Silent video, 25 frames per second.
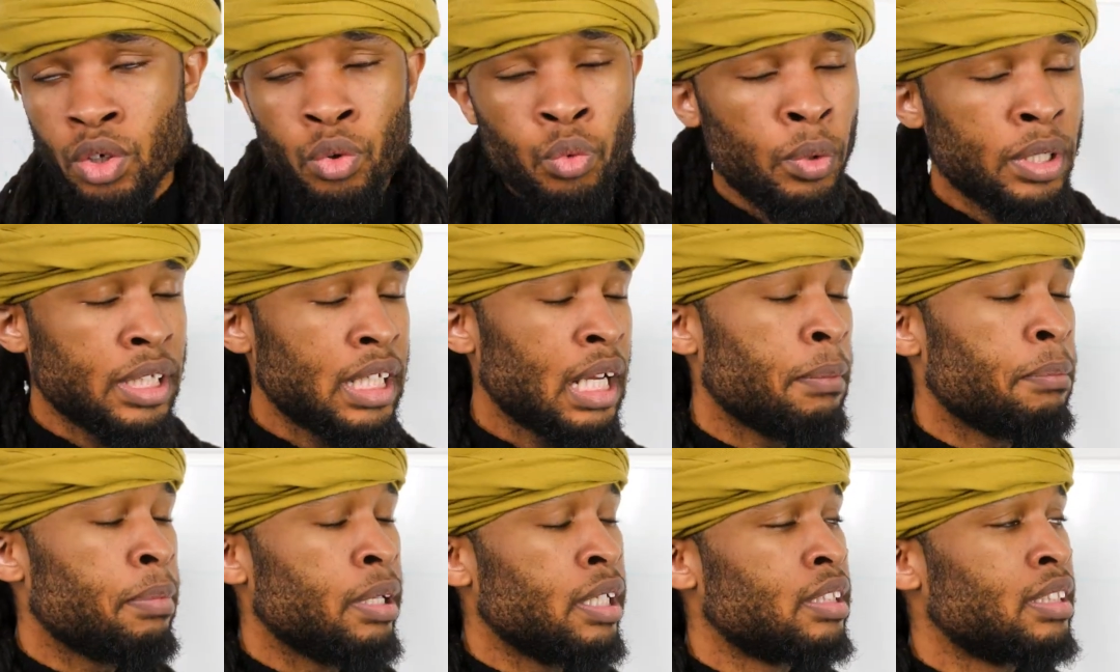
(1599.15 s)
With
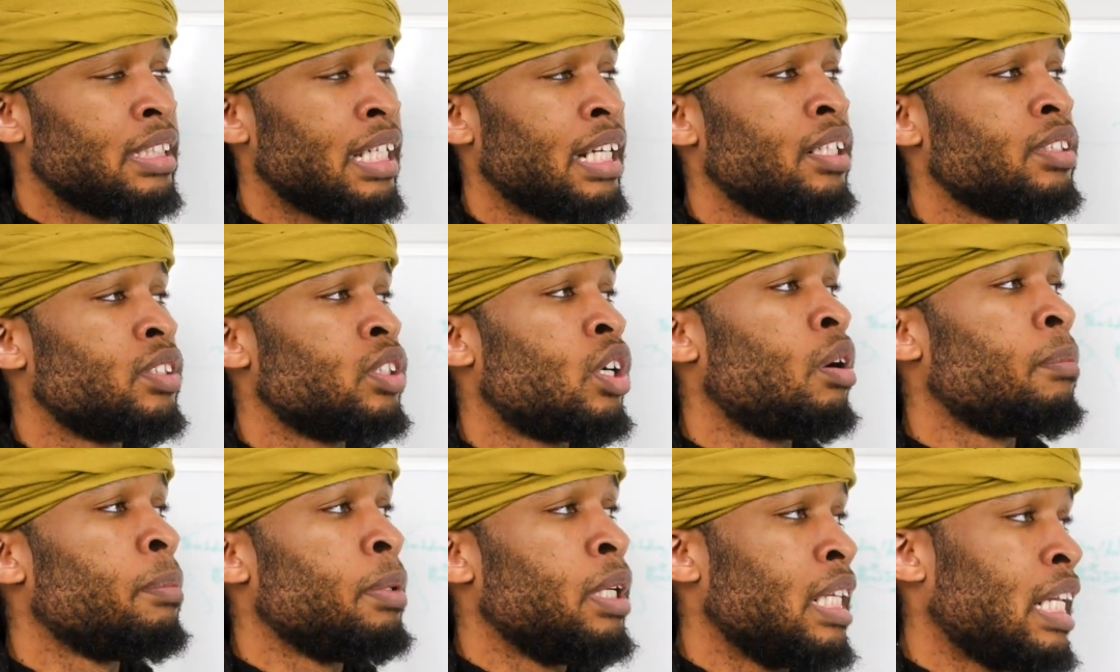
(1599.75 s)
that being said, it
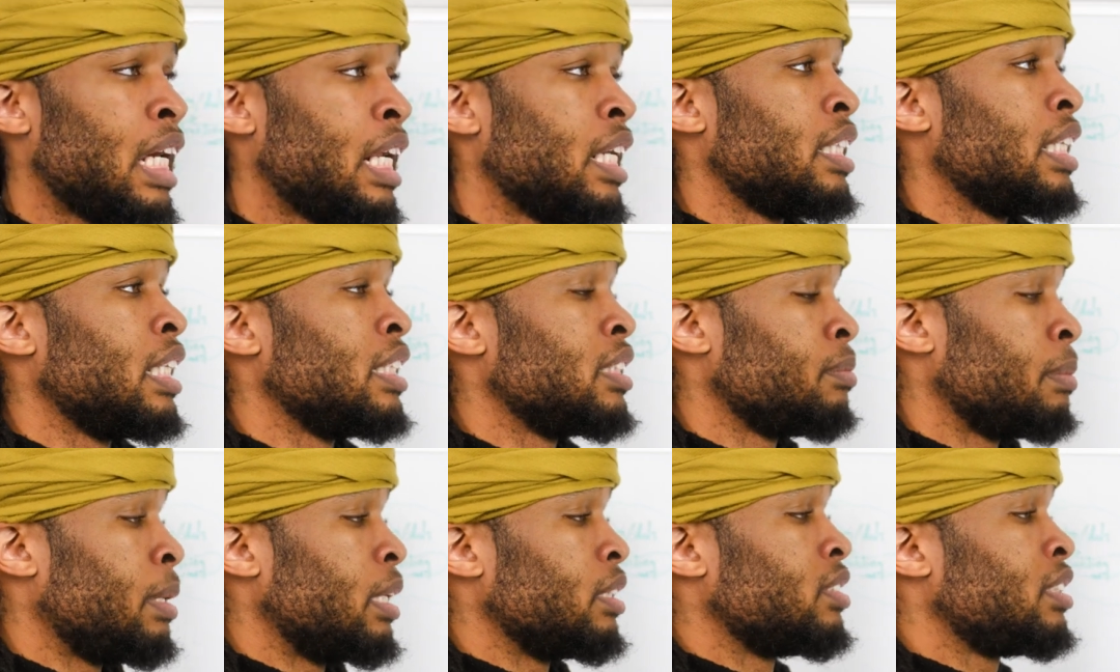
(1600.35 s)
taught me a lot of
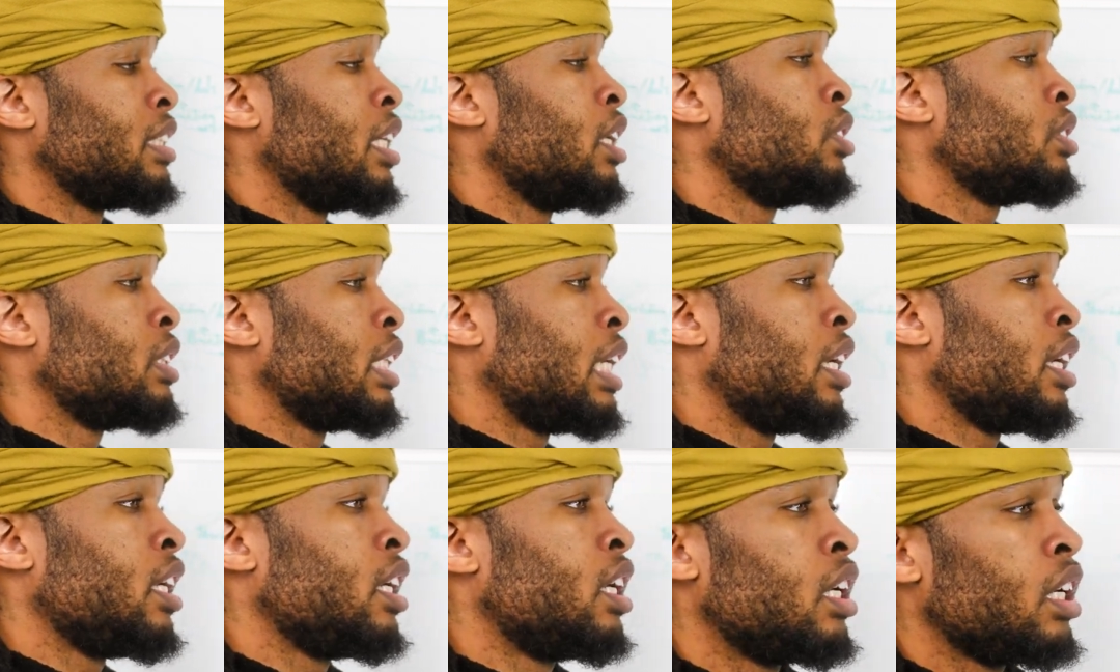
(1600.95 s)
things about sales
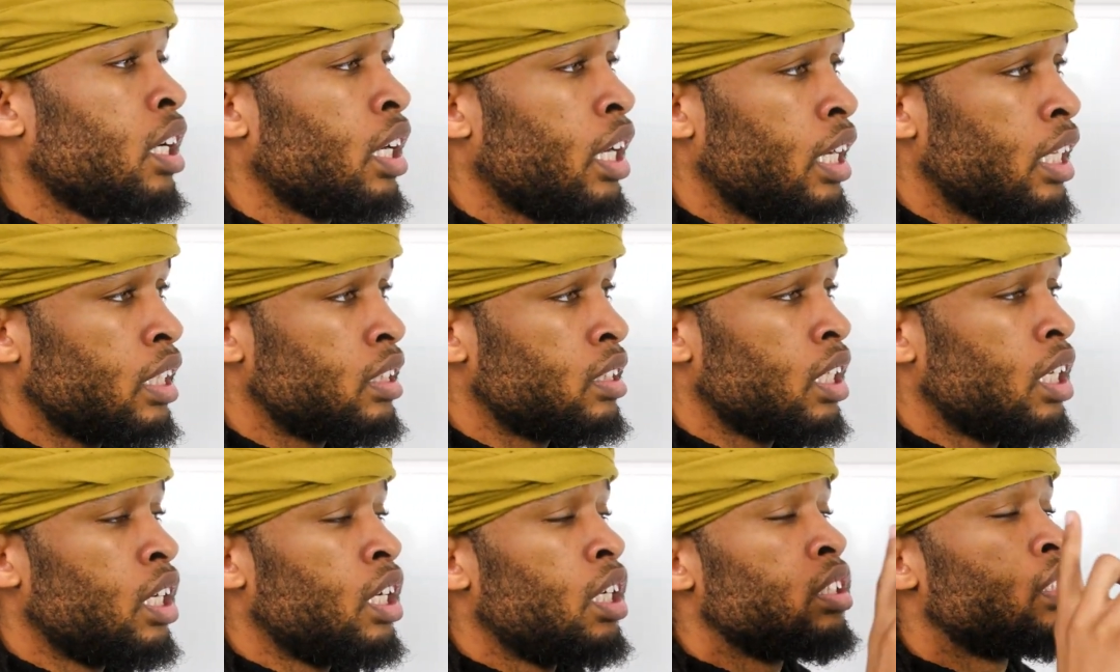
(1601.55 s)
at a young
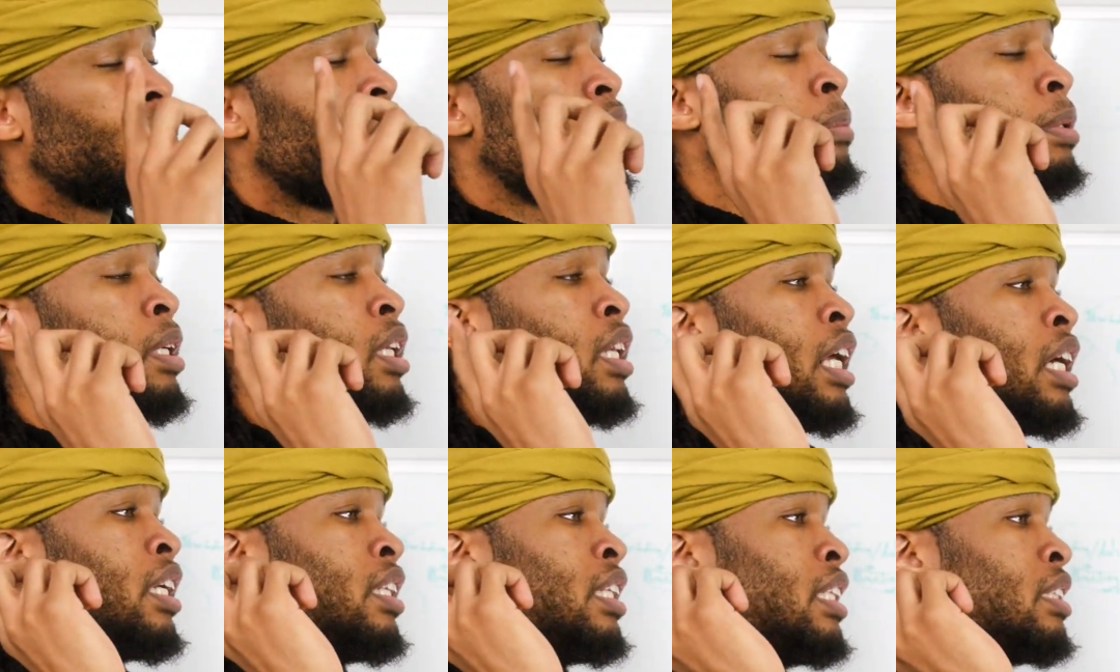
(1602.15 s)
age, taught me a
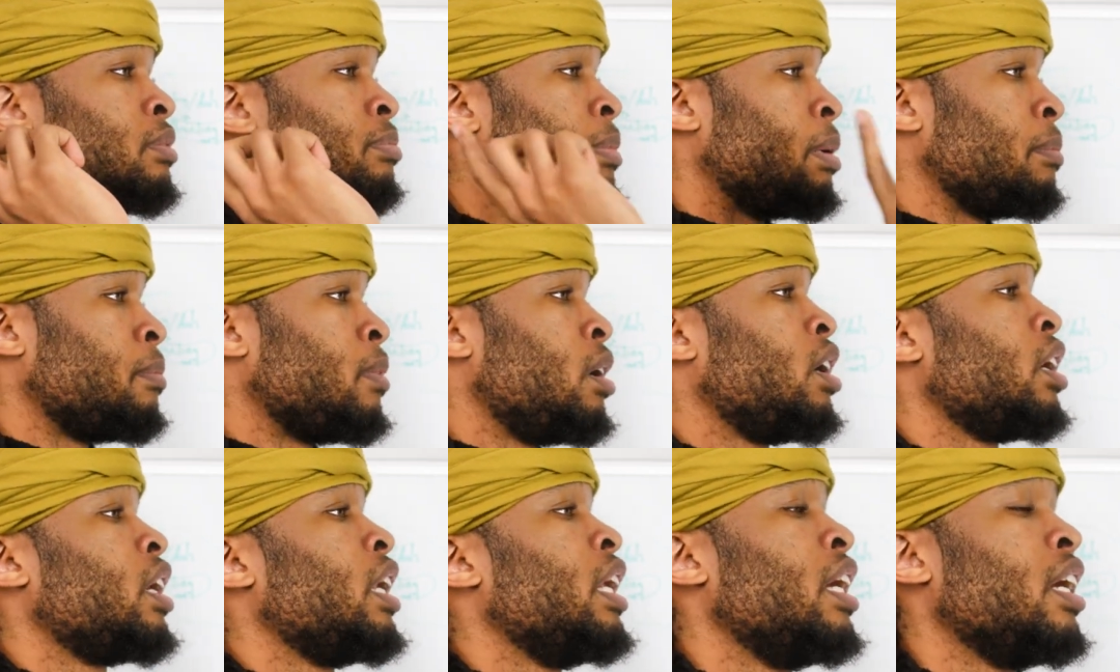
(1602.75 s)
lot of things about
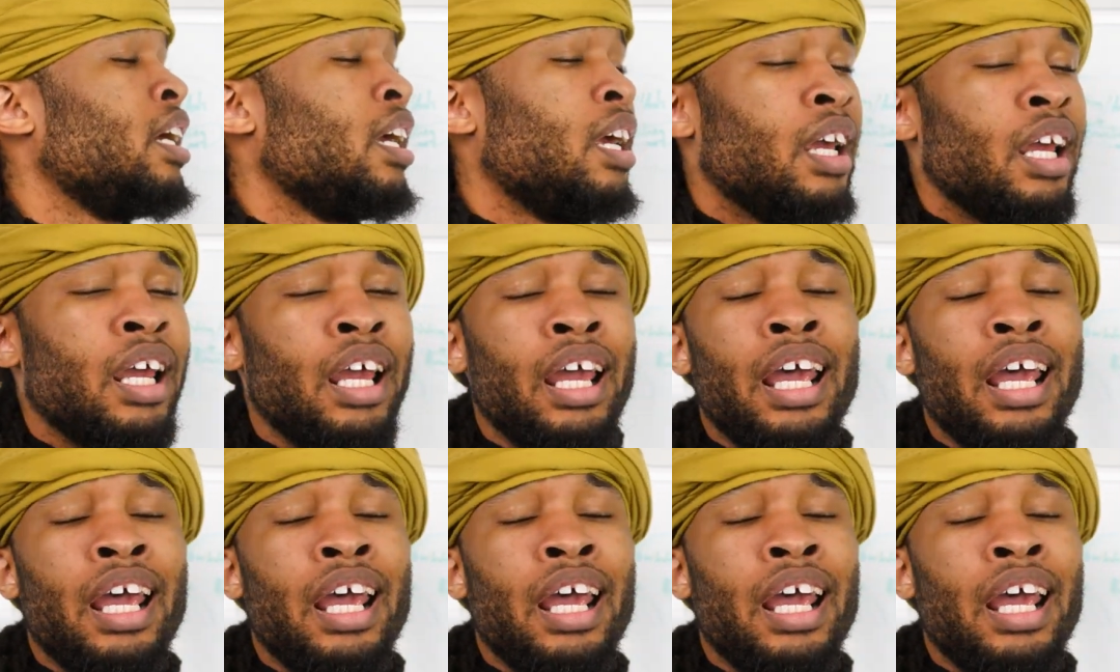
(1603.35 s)
marketing.